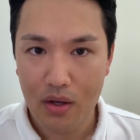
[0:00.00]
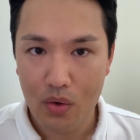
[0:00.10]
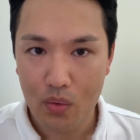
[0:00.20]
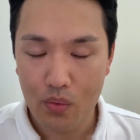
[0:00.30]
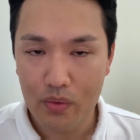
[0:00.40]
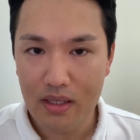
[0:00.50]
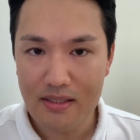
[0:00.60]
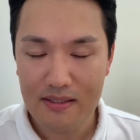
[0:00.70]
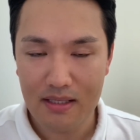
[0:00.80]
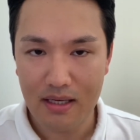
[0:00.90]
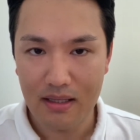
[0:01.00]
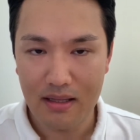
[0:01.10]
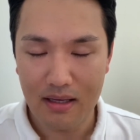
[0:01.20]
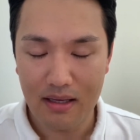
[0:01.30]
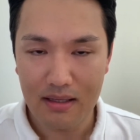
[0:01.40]
we say
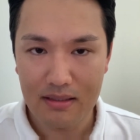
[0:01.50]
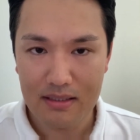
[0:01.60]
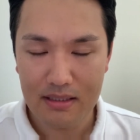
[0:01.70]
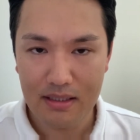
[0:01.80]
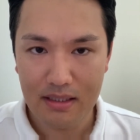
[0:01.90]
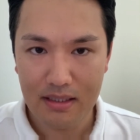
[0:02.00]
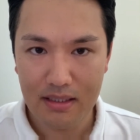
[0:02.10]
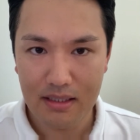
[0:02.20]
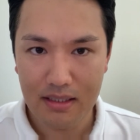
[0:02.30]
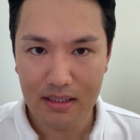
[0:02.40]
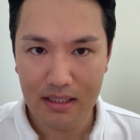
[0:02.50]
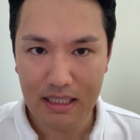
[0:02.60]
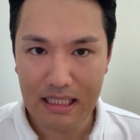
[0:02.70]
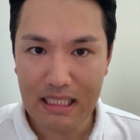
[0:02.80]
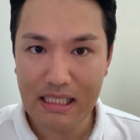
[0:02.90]
that
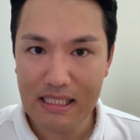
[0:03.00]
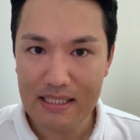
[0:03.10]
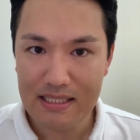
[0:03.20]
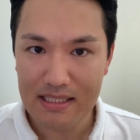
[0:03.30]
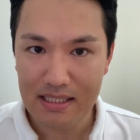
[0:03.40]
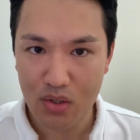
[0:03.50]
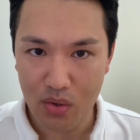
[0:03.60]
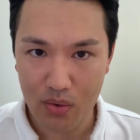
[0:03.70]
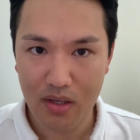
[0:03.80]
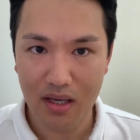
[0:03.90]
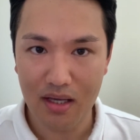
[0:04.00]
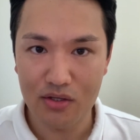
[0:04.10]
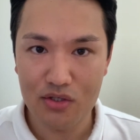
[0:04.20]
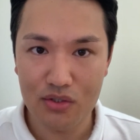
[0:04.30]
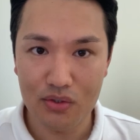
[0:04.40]
it is okay
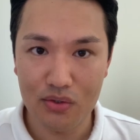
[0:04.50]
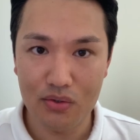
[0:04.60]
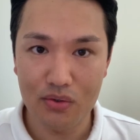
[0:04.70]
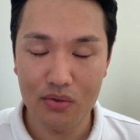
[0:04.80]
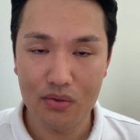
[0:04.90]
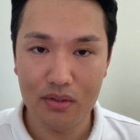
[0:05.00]
to